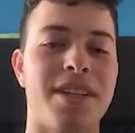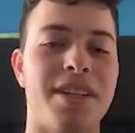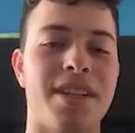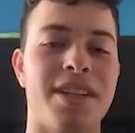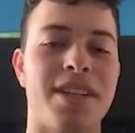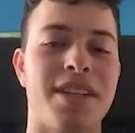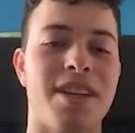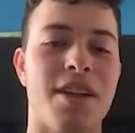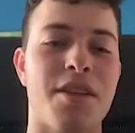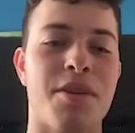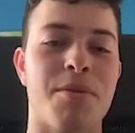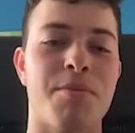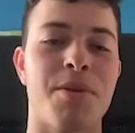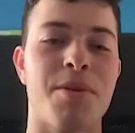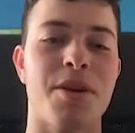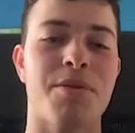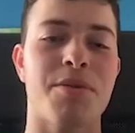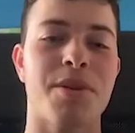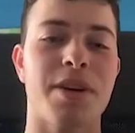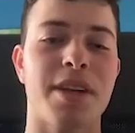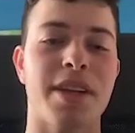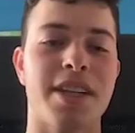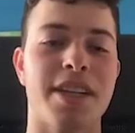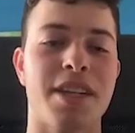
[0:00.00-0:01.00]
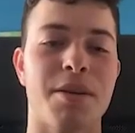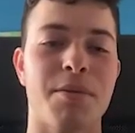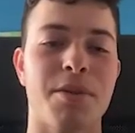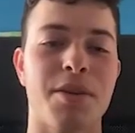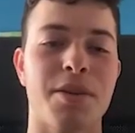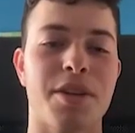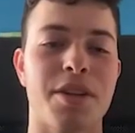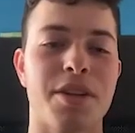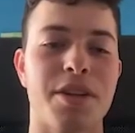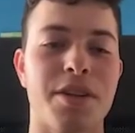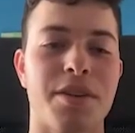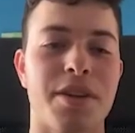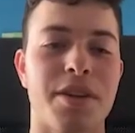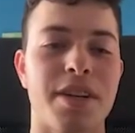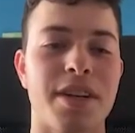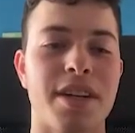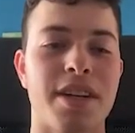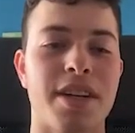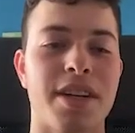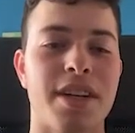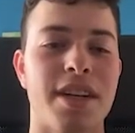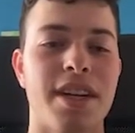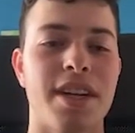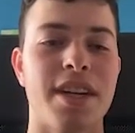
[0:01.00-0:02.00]
is another book really similar to it.
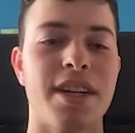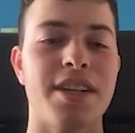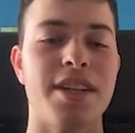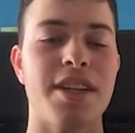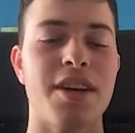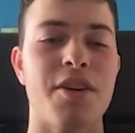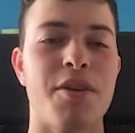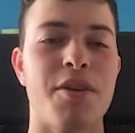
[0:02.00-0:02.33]
So